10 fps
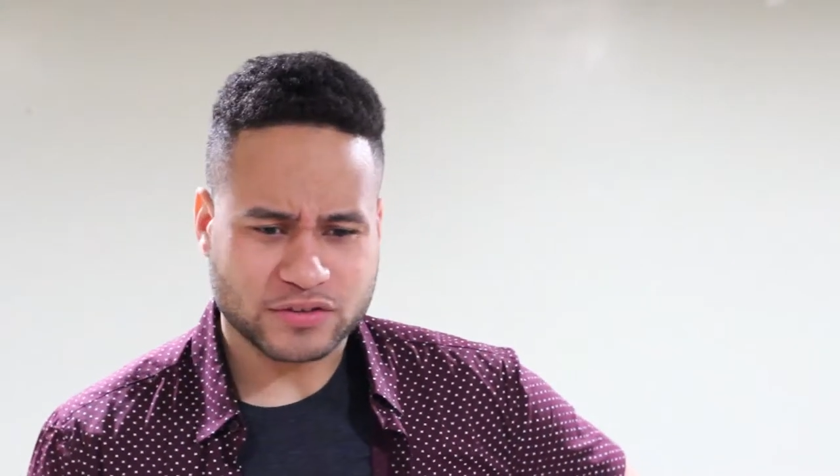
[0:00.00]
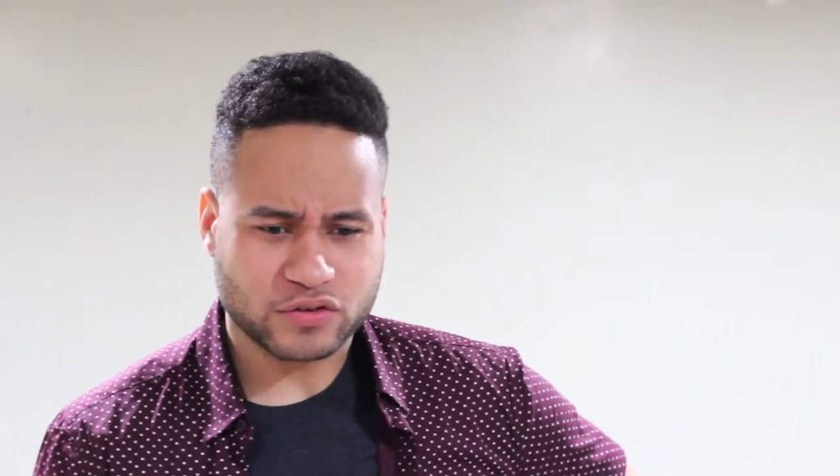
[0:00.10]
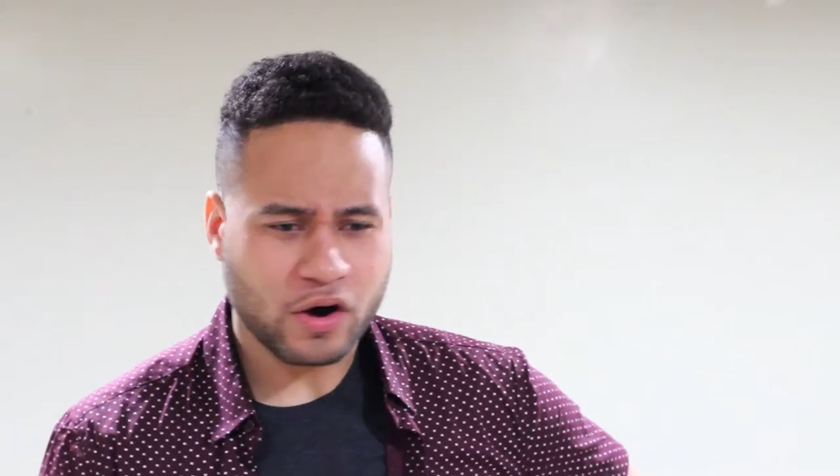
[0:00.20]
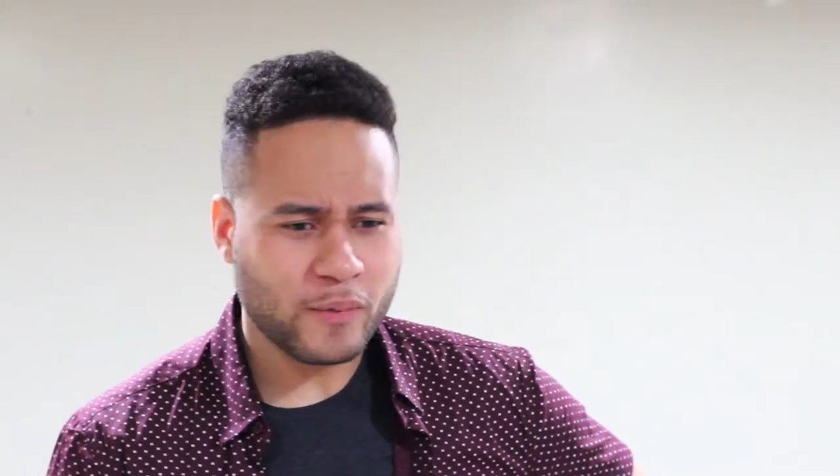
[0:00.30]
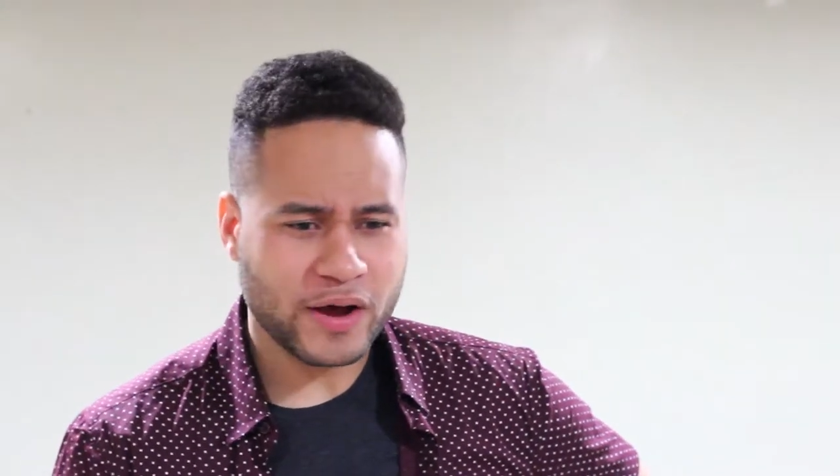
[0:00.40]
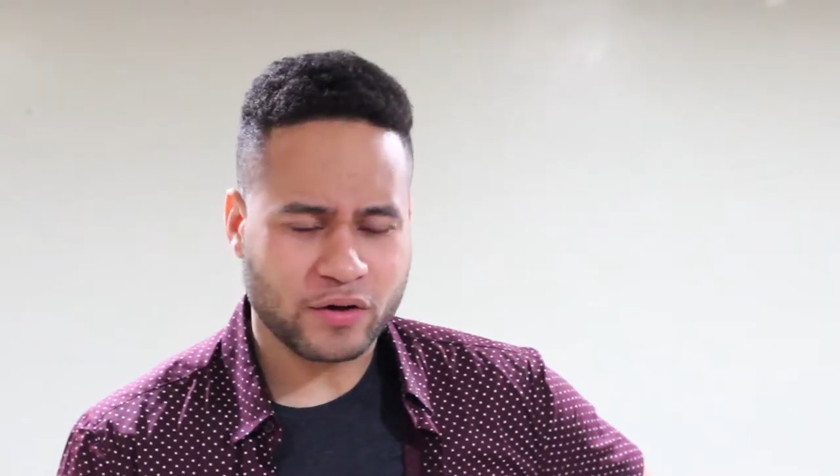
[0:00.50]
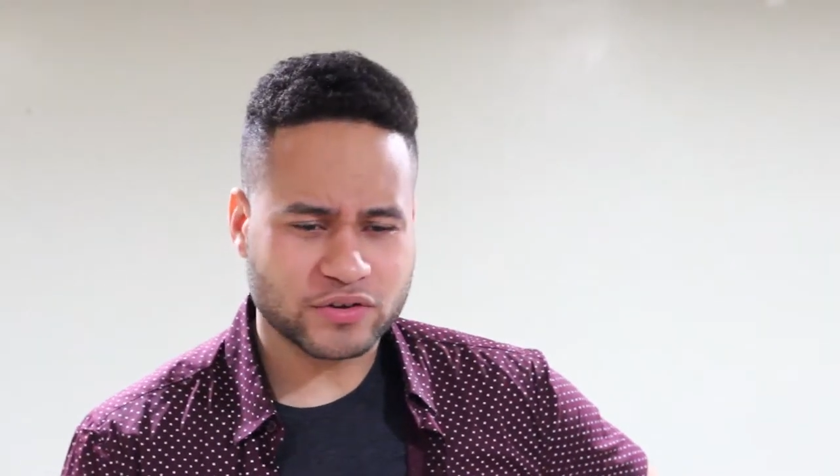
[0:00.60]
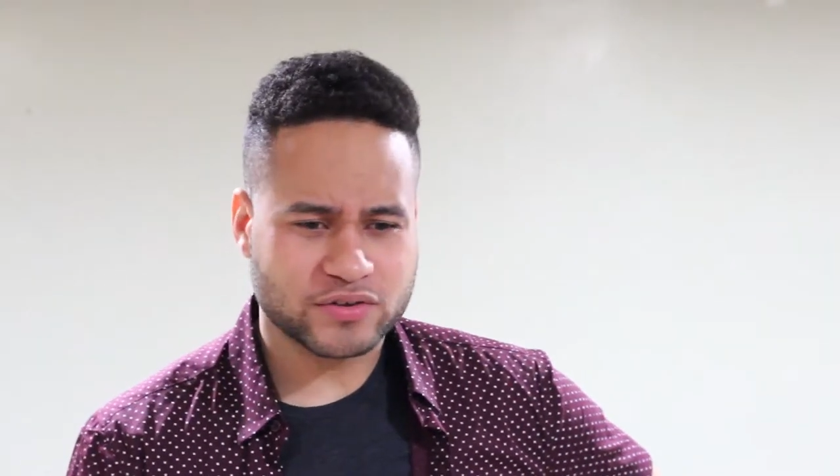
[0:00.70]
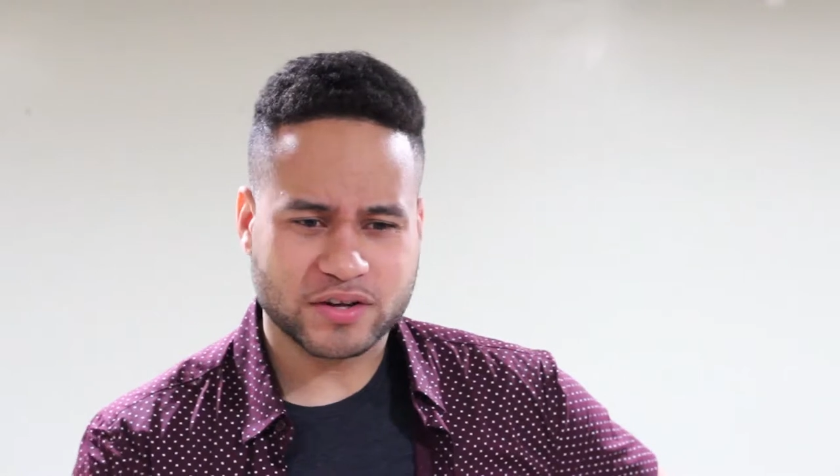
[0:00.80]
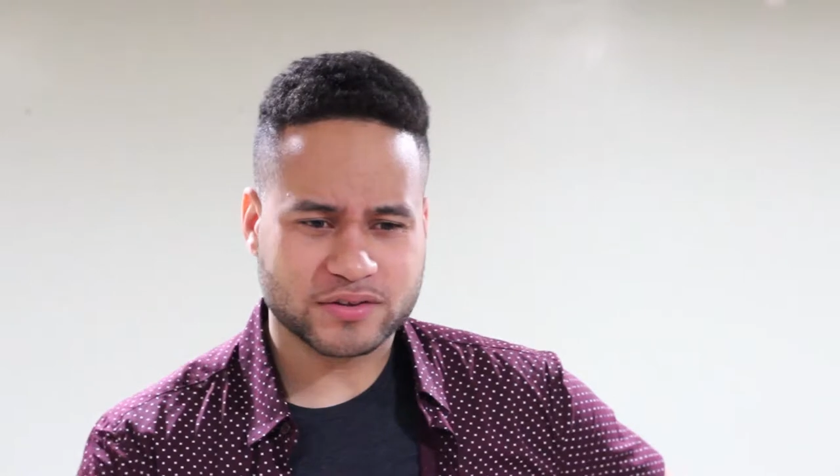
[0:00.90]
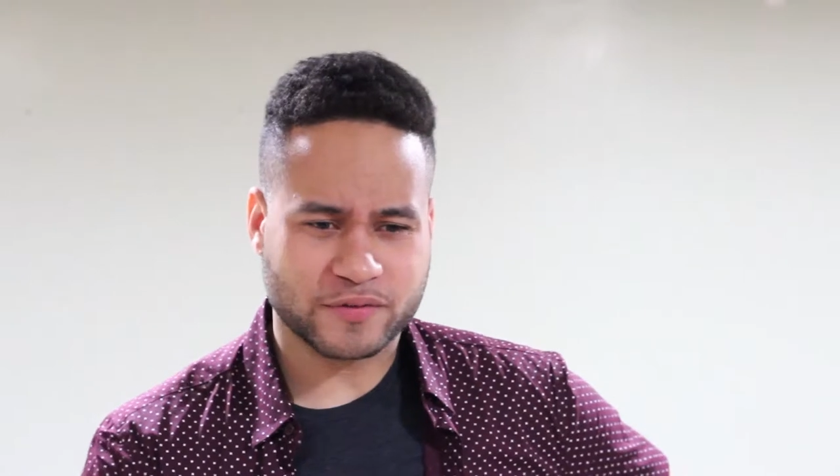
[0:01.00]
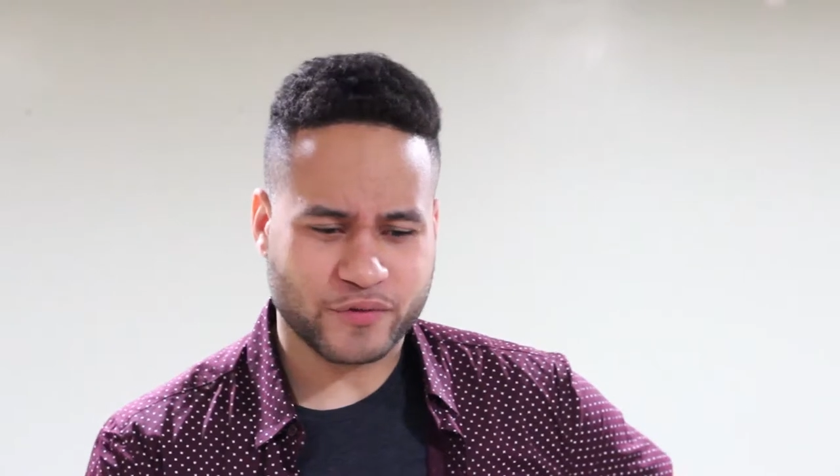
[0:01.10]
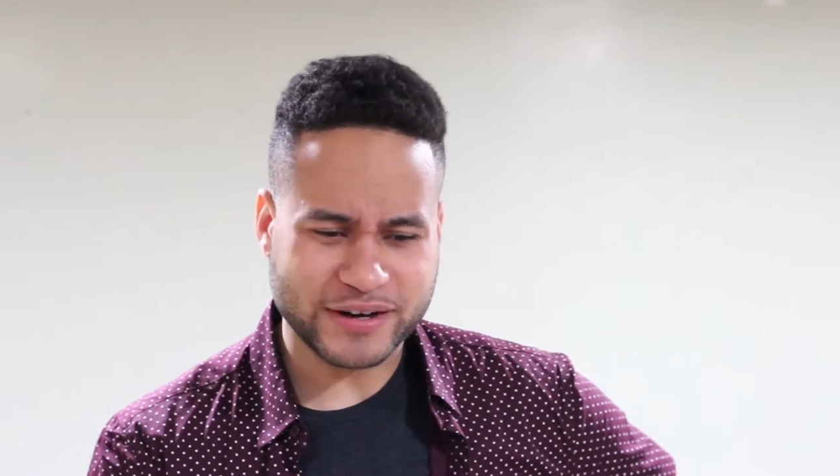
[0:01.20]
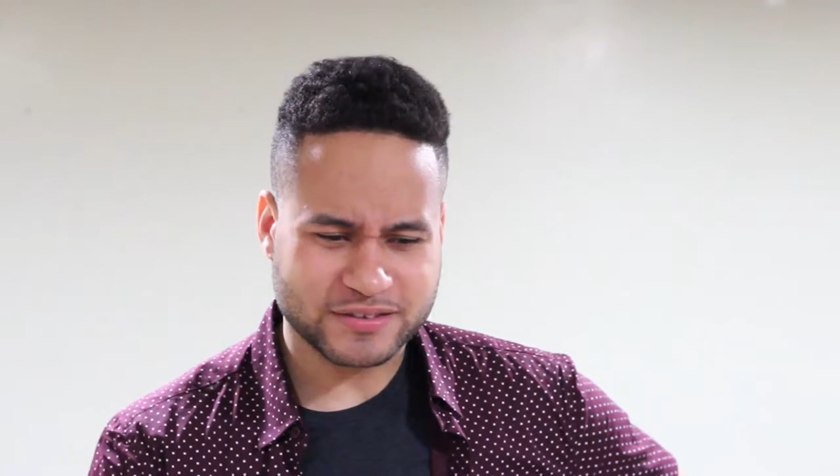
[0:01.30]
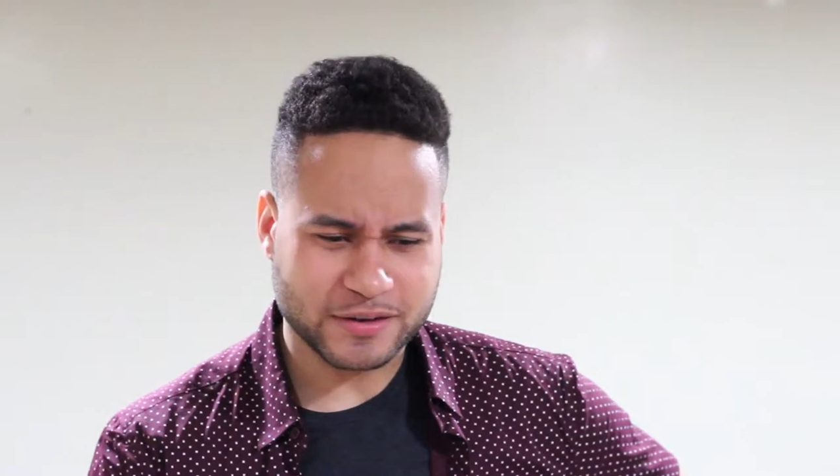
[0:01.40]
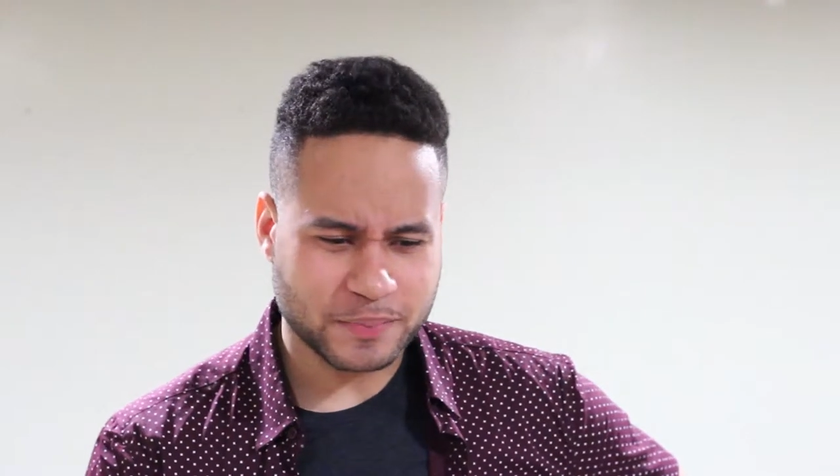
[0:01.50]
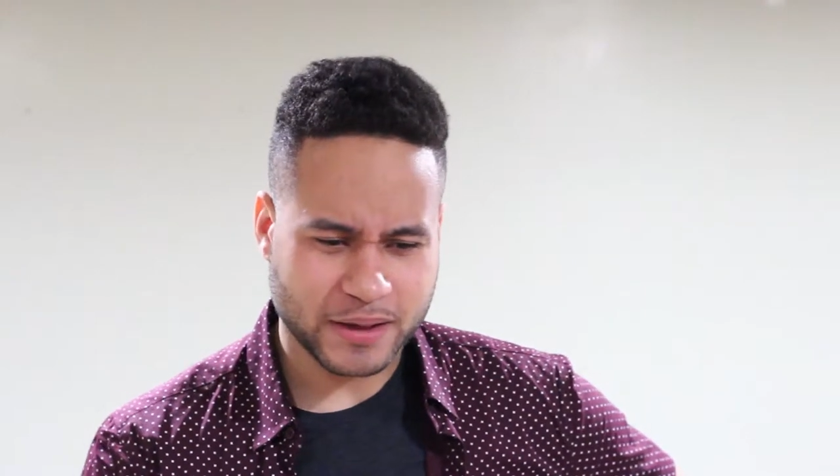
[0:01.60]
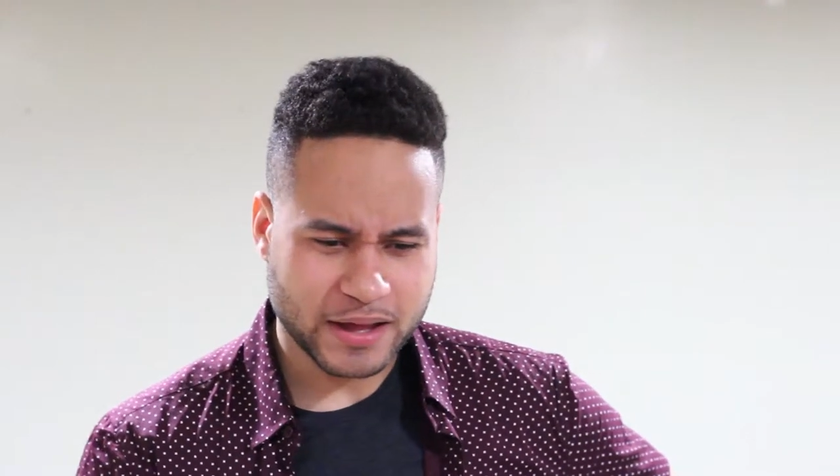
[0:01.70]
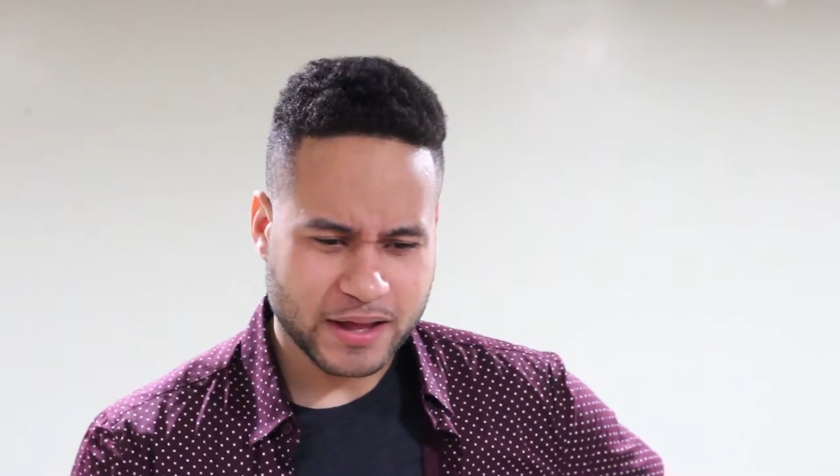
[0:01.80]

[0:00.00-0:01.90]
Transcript: to throw away all those years of friendship